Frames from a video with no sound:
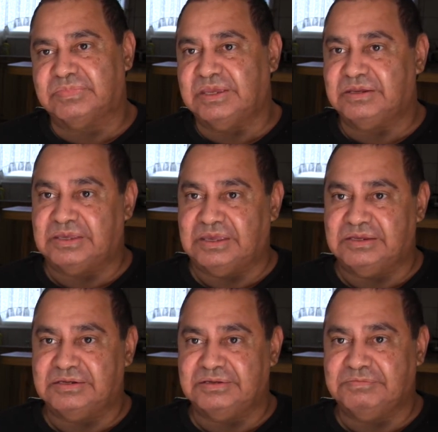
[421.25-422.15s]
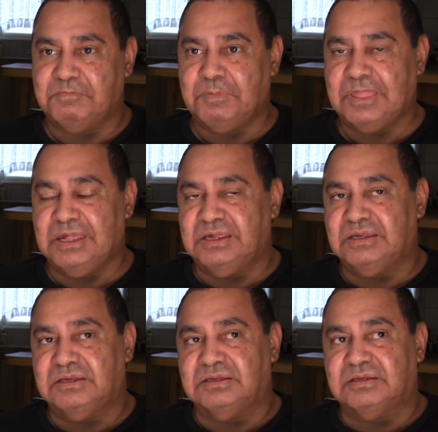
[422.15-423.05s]
that again.
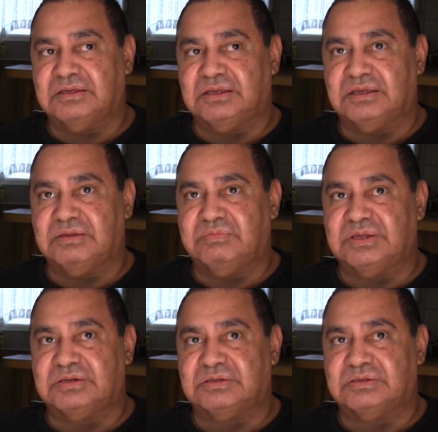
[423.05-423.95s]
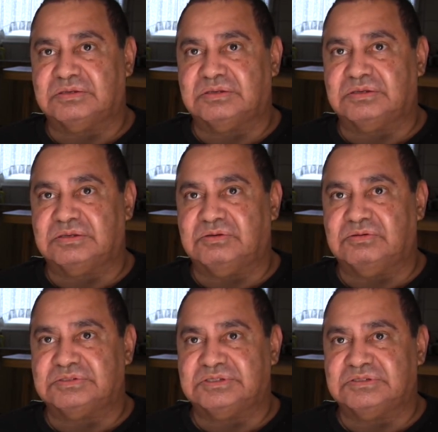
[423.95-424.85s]
But the court